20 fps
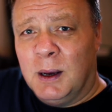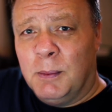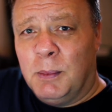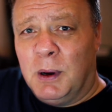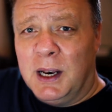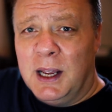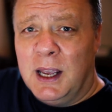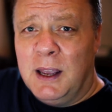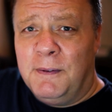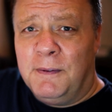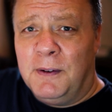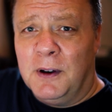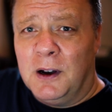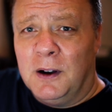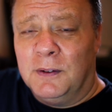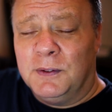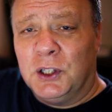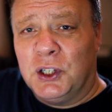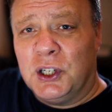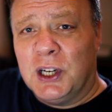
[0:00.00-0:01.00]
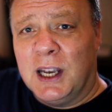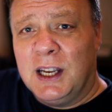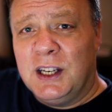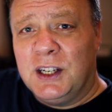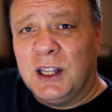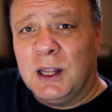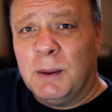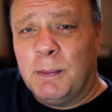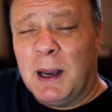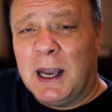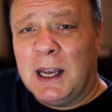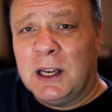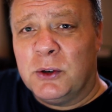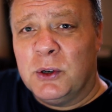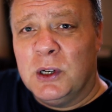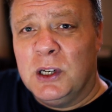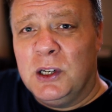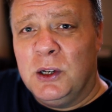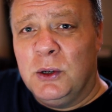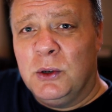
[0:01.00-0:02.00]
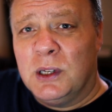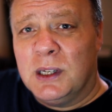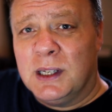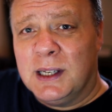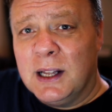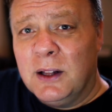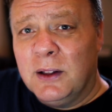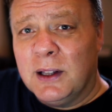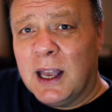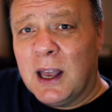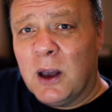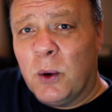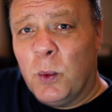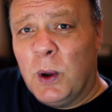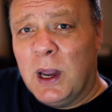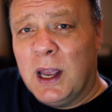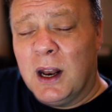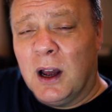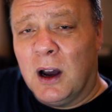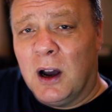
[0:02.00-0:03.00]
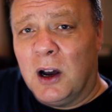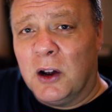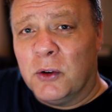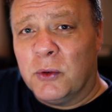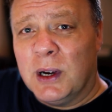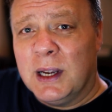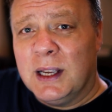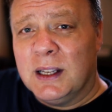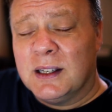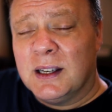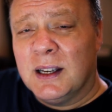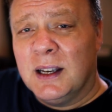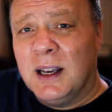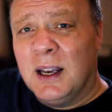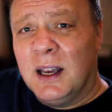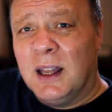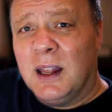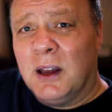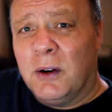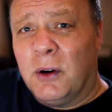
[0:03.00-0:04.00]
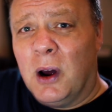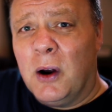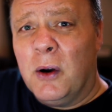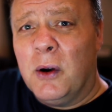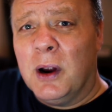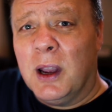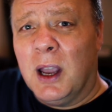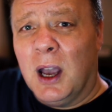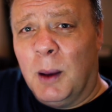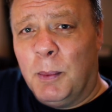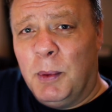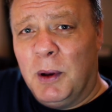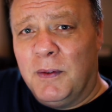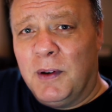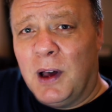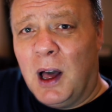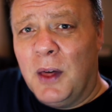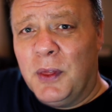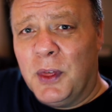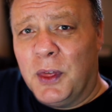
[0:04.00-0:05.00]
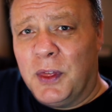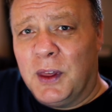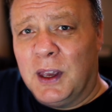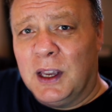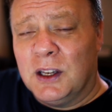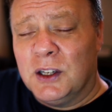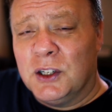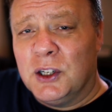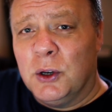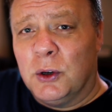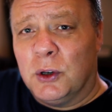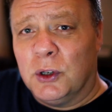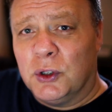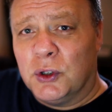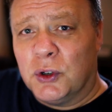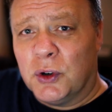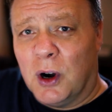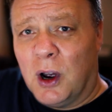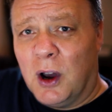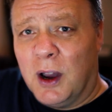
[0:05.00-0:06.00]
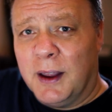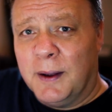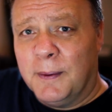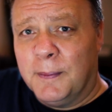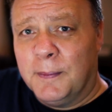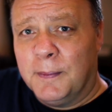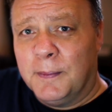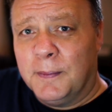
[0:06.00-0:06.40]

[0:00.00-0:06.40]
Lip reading: But if, after changing the batteries, you still get weird heart rates, there are a couple of other things you can try.